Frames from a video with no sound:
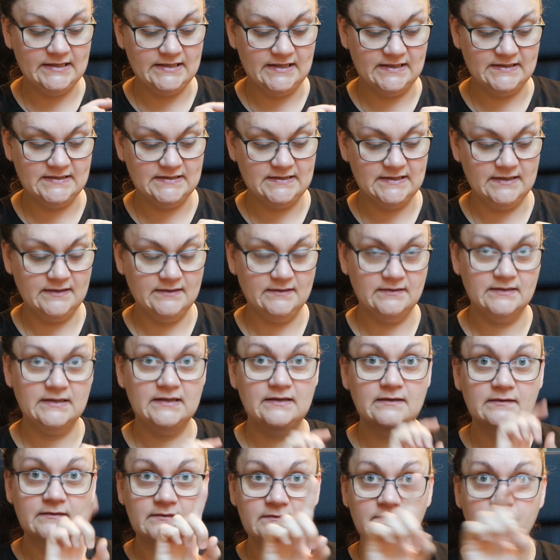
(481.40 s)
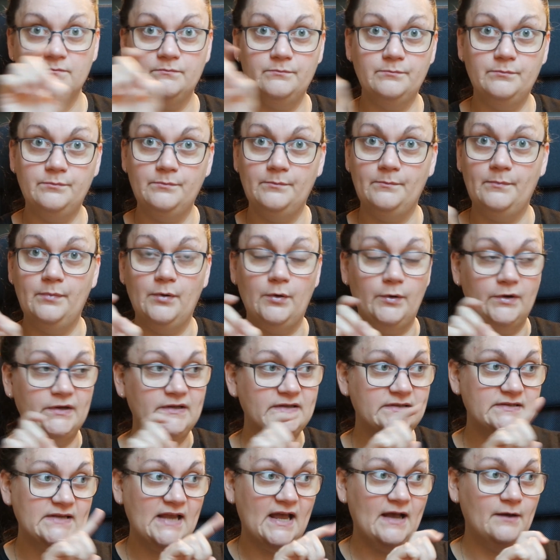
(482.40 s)
and just
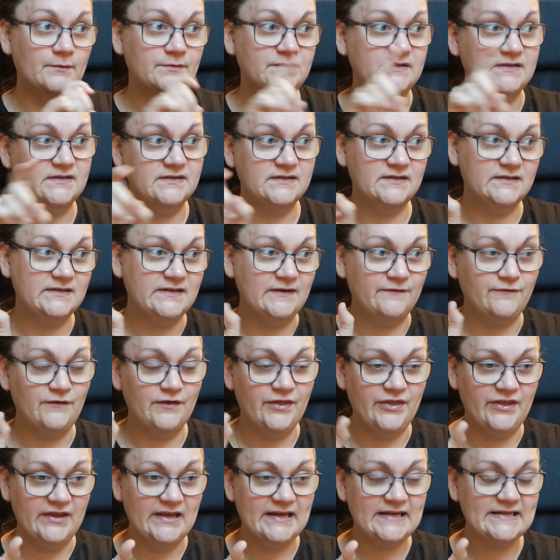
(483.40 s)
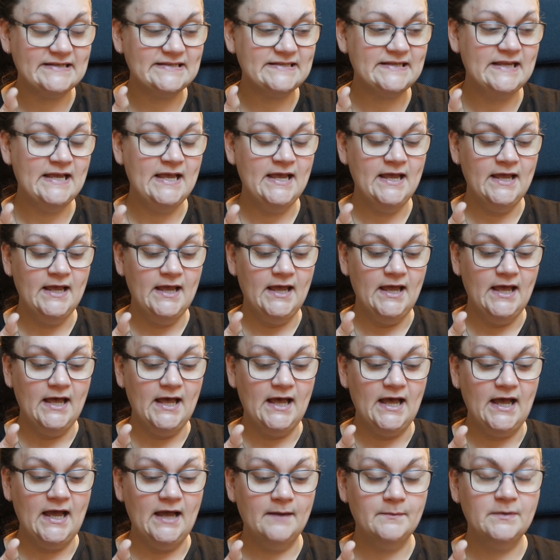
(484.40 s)
point out different things,
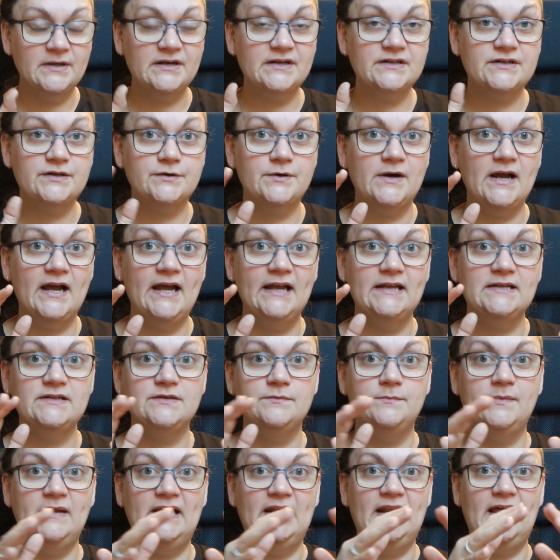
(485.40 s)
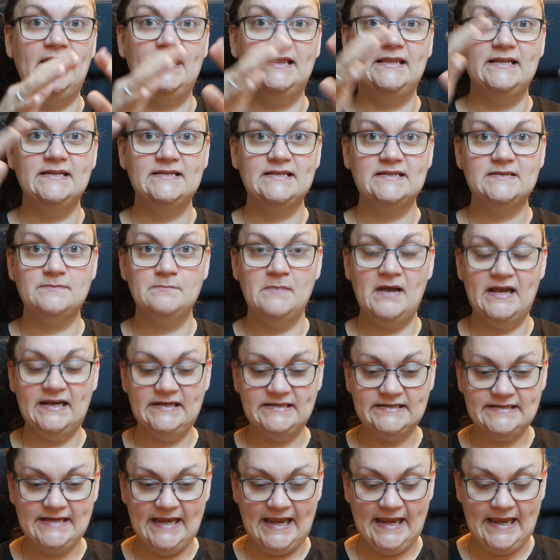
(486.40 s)
I'm gonna try to be like, this is
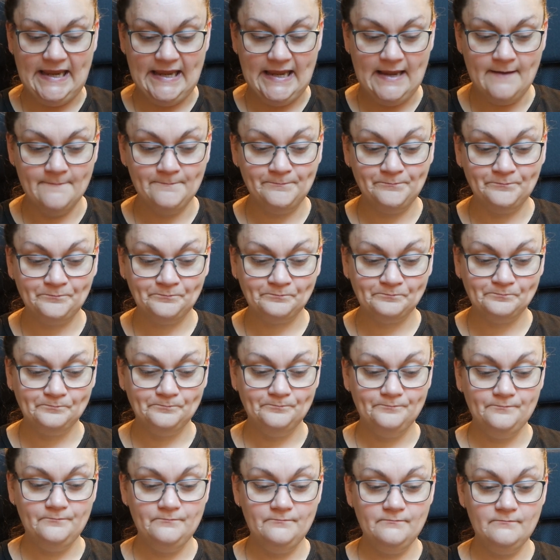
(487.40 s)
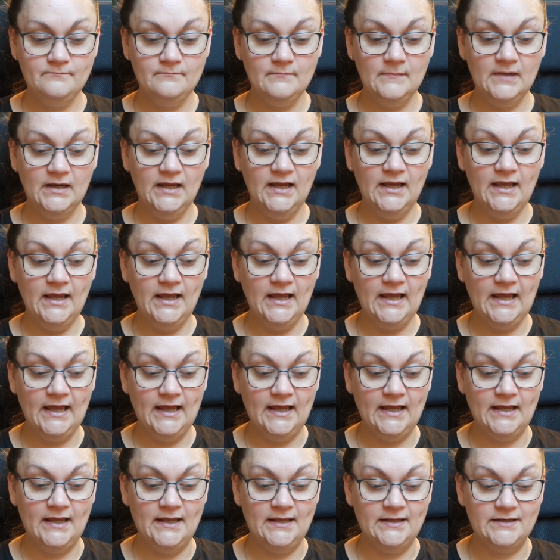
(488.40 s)
my day,
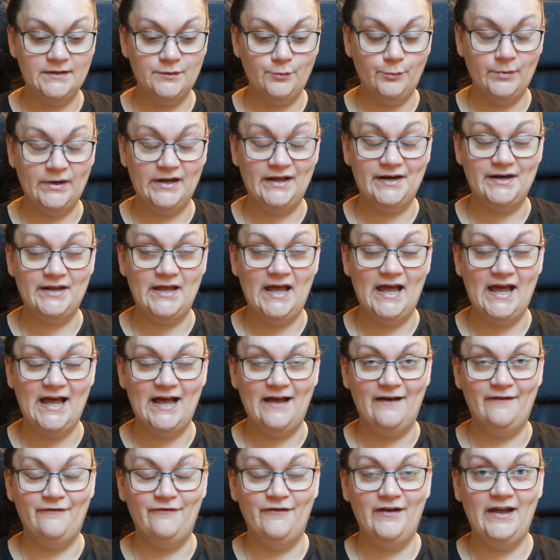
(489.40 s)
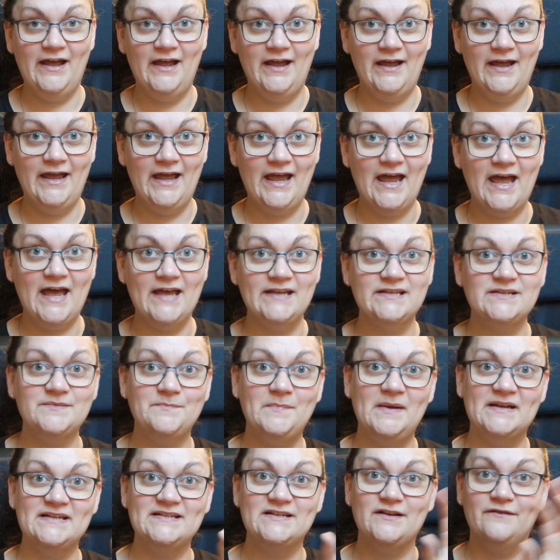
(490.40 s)
and we're gonna have
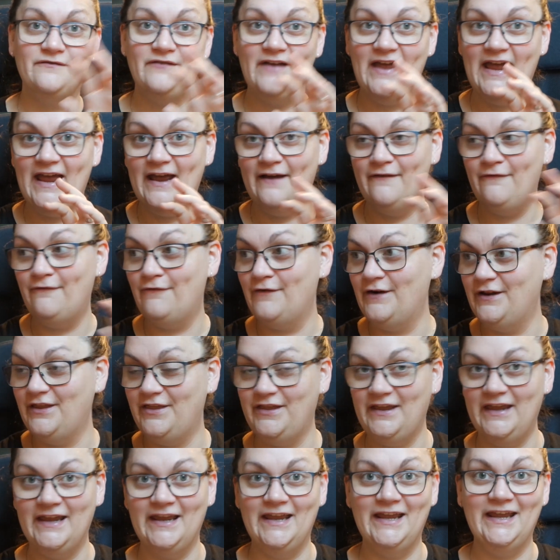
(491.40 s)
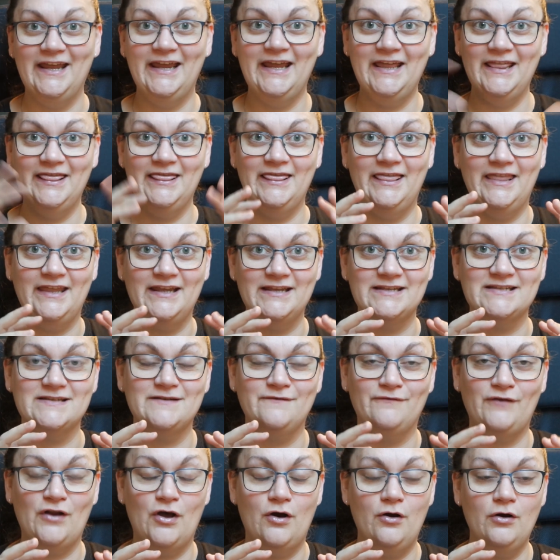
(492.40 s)
aspects of everything in
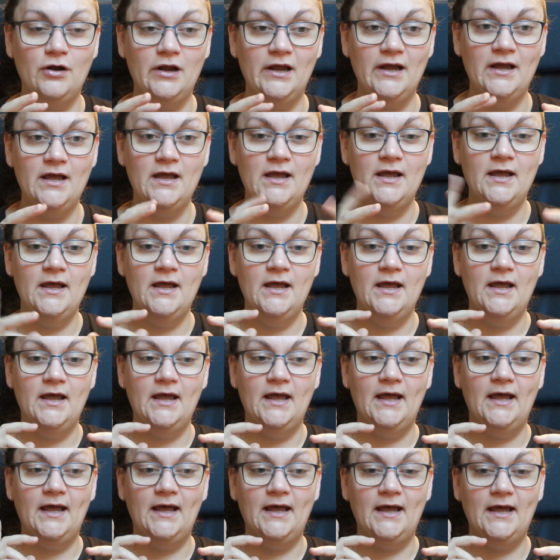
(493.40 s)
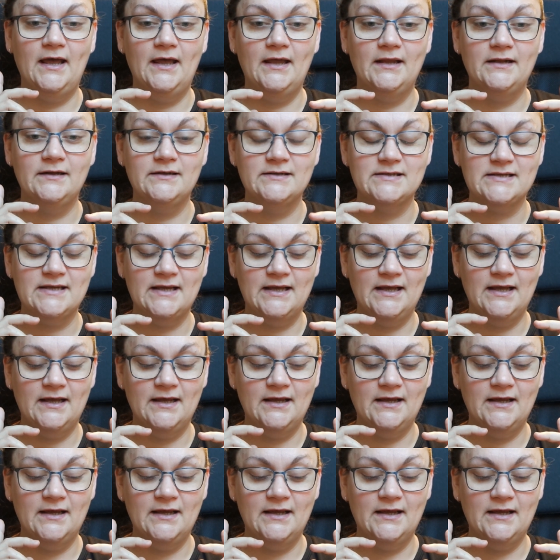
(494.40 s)
this vlog. And